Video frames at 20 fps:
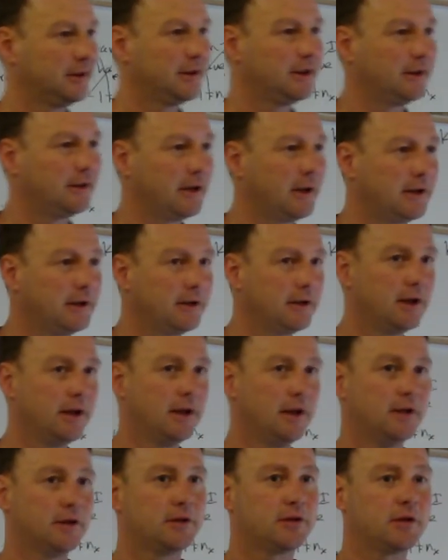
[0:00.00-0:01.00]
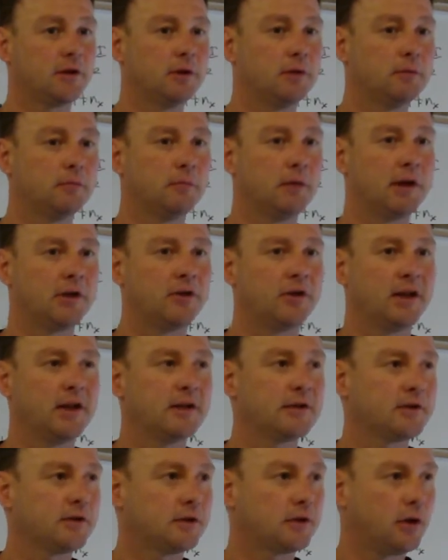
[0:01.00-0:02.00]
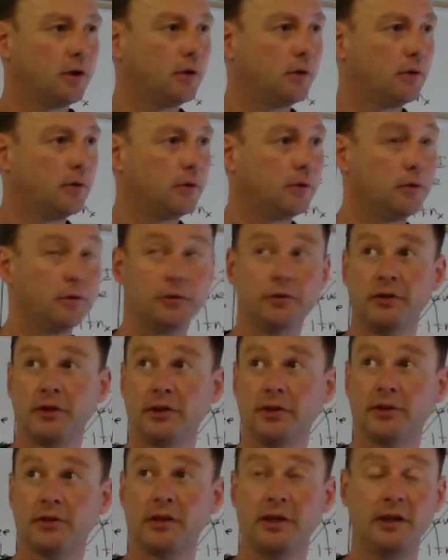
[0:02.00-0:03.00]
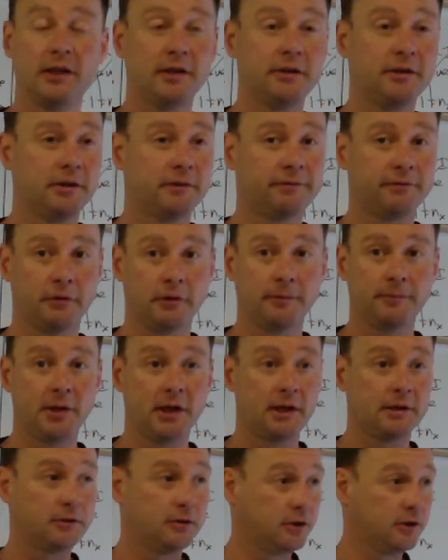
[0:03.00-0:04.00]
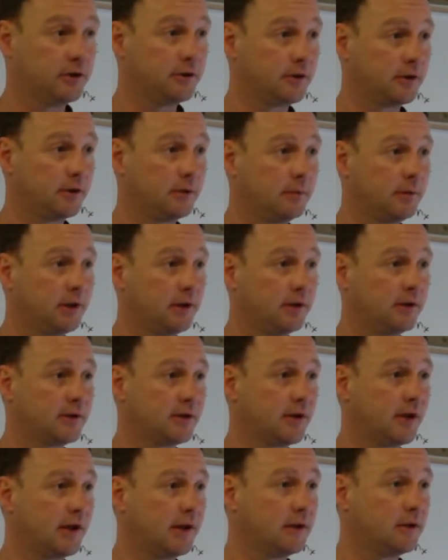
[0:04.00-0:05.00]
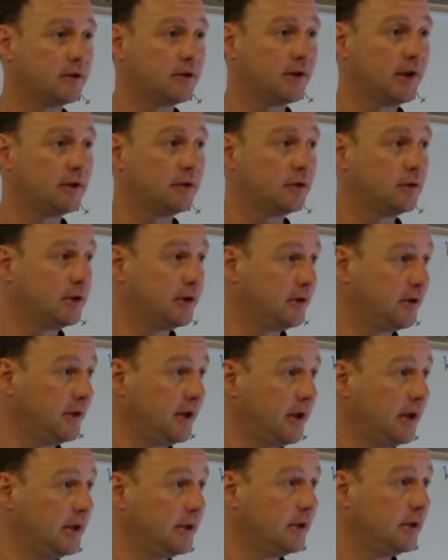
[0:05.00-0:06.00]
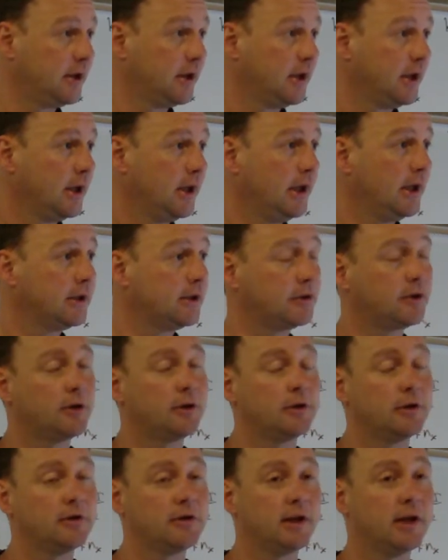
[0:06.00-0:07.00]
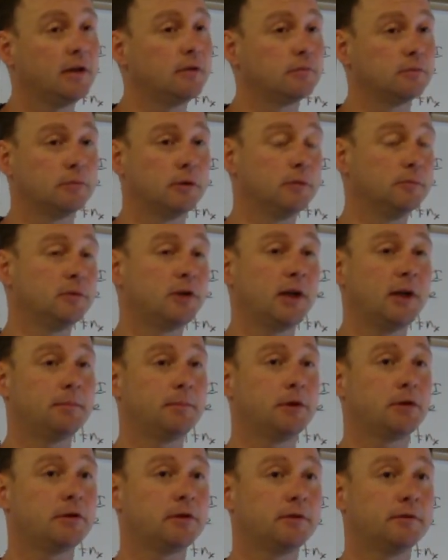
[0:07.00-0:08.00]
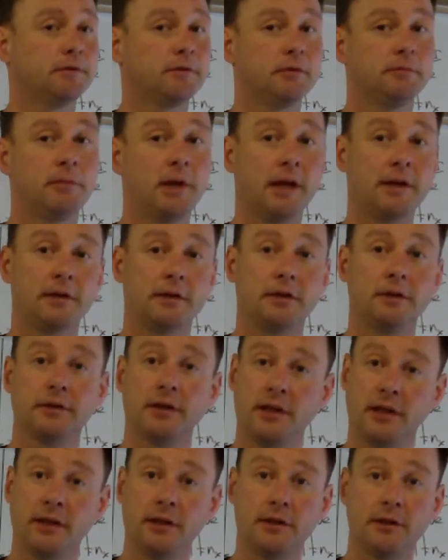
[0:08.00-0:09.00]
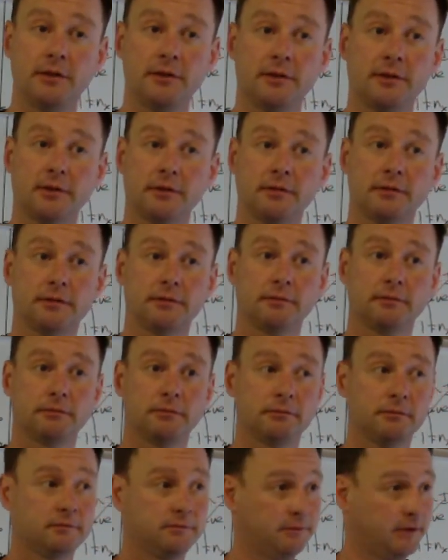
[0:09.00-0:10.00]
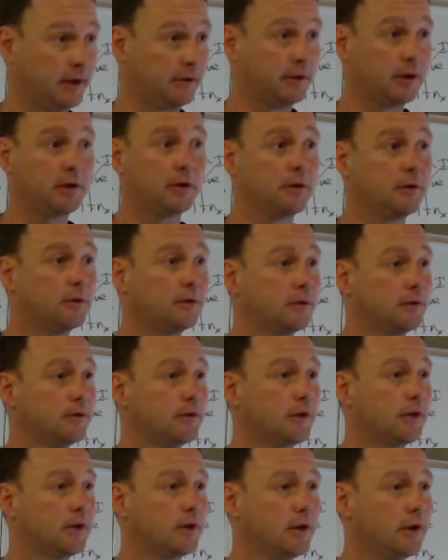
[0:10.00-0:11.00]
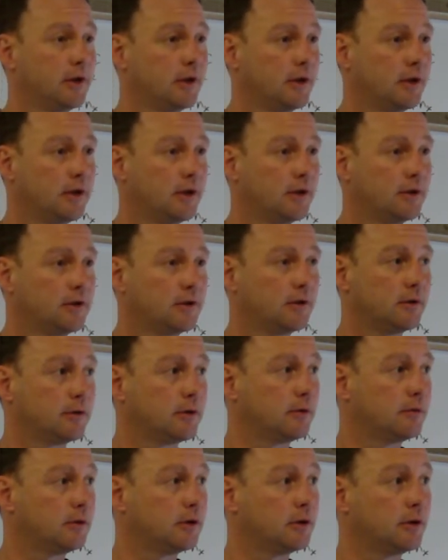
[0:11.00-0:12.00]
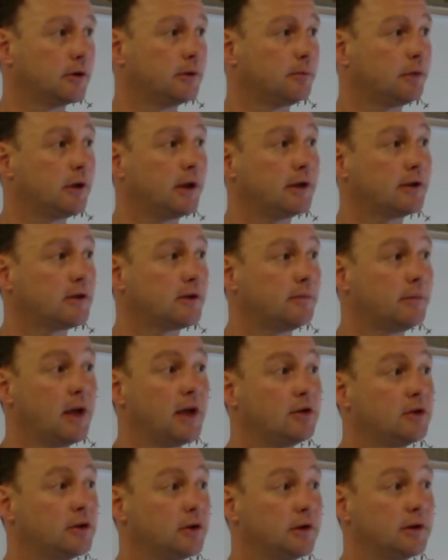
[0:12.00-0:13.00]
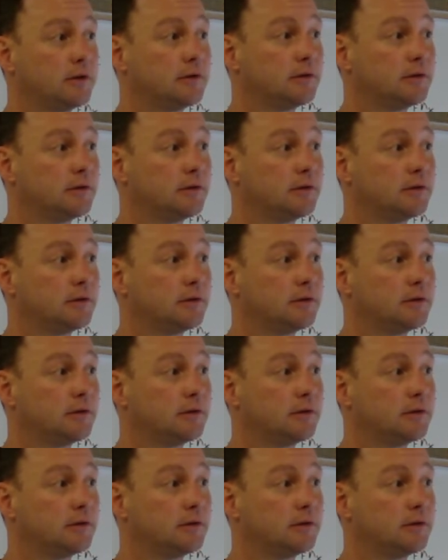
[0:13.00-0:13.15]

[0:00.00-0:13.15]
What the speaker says: All right? So when things are cold, the Fermi energy is going to be this highest energy state. And it turns out room temperature for metal is very cold. So to a good approximation,